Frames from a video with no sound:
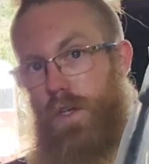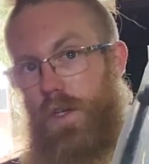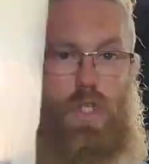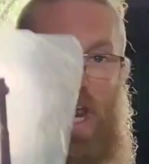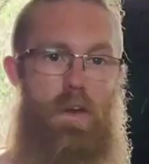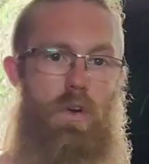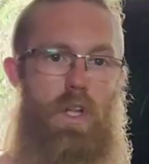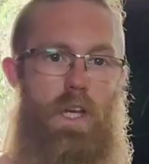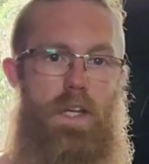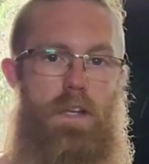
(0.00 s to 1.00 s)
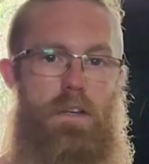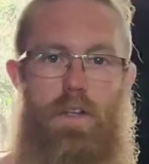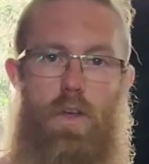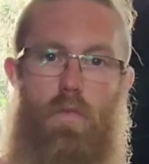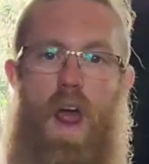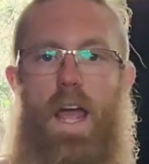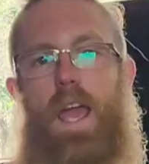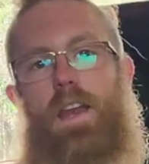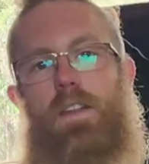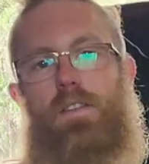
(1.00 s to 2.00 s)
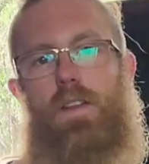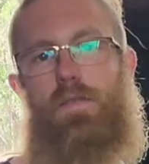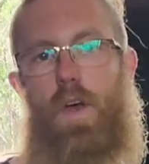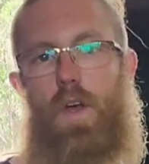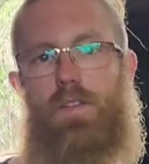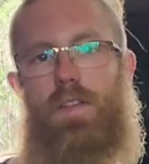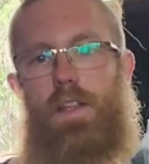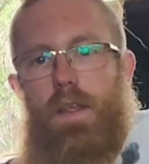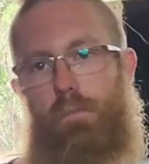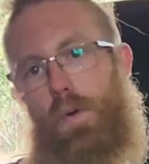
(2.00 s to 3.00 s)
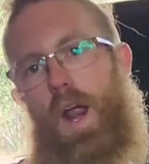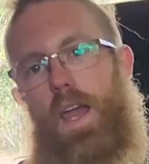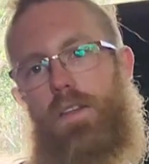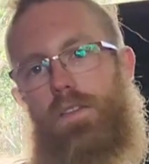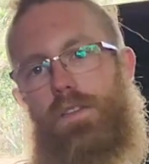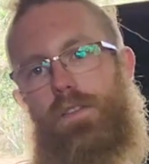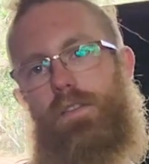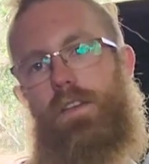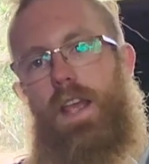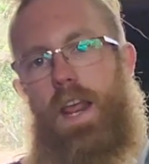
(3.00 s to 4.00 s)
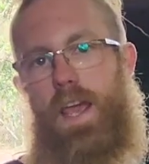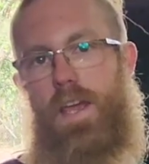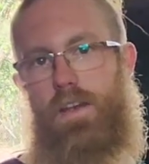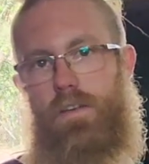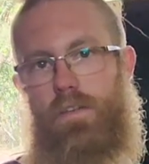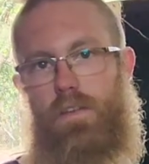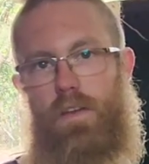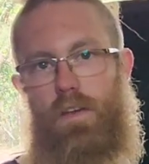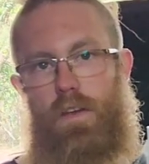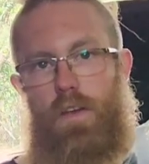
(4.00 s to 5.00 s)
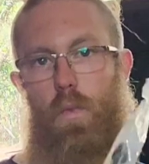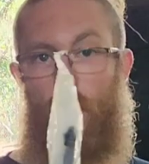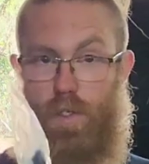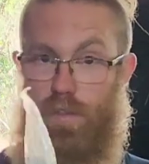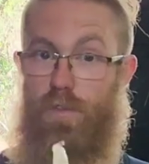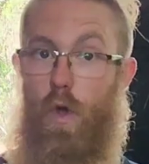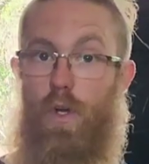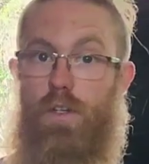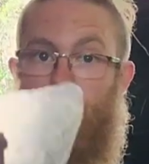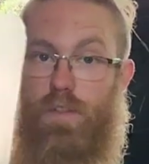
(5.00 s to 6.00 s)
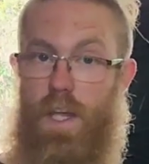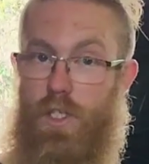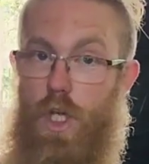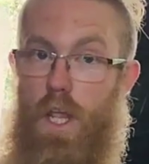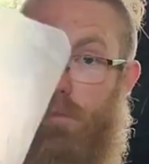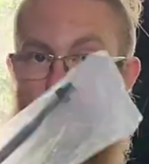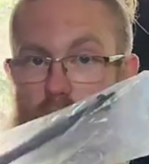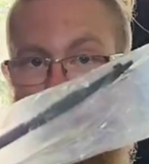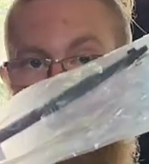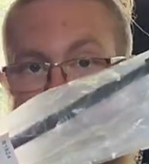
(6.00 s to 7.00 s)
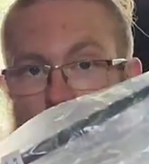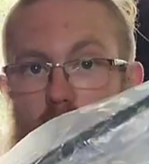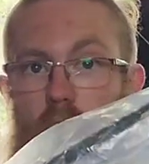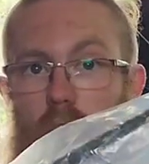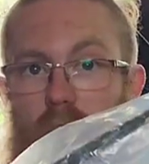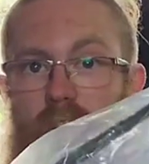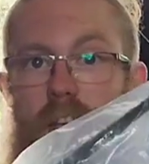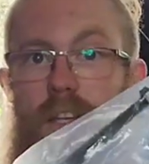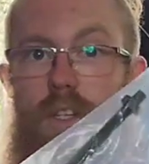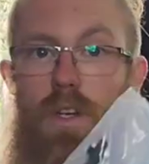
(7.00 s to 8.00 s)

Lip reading: Generally, your rack end is the first thing that breaks in a hit, which is good because they're cheap, $33 each.